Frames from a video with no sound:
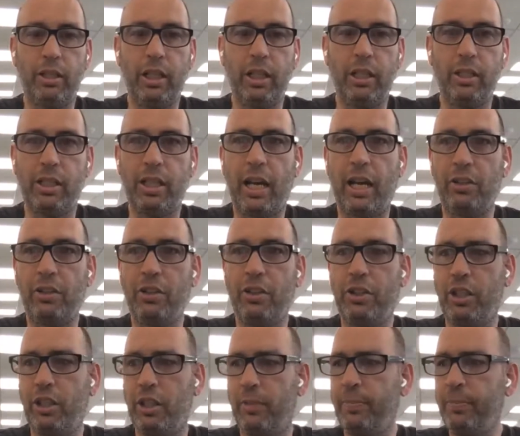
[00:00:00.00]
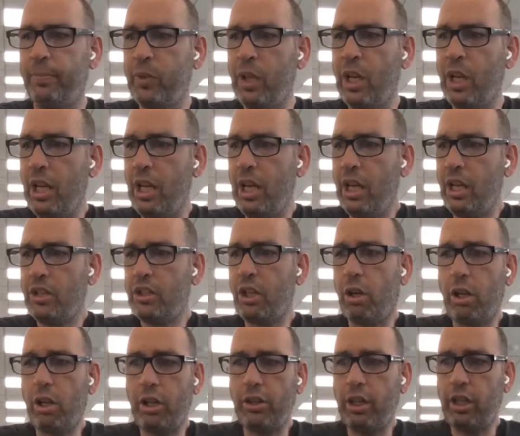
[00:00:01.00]
start using it.
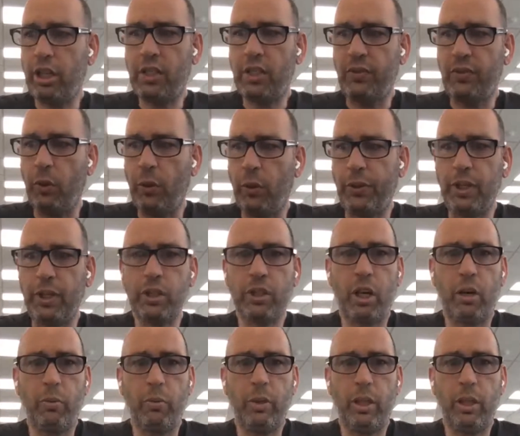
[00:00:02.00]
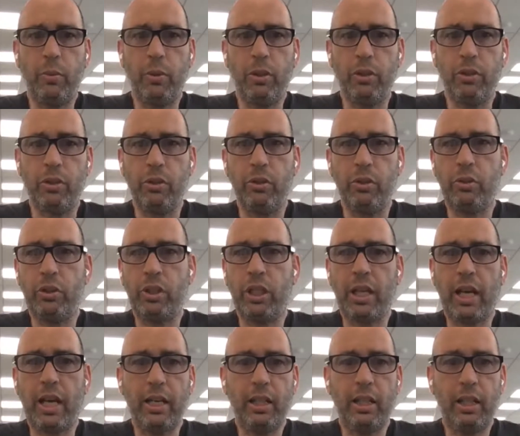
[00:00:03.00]
So there's four things I really want to do
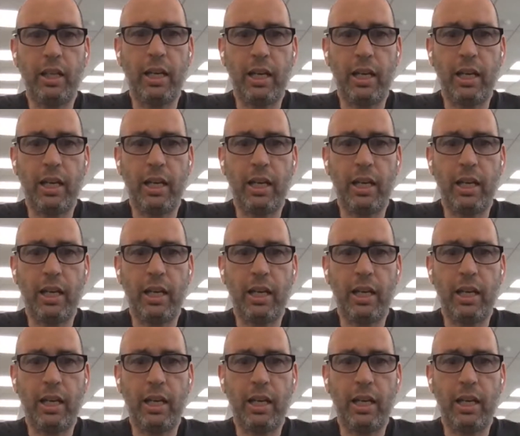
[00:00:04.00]
today.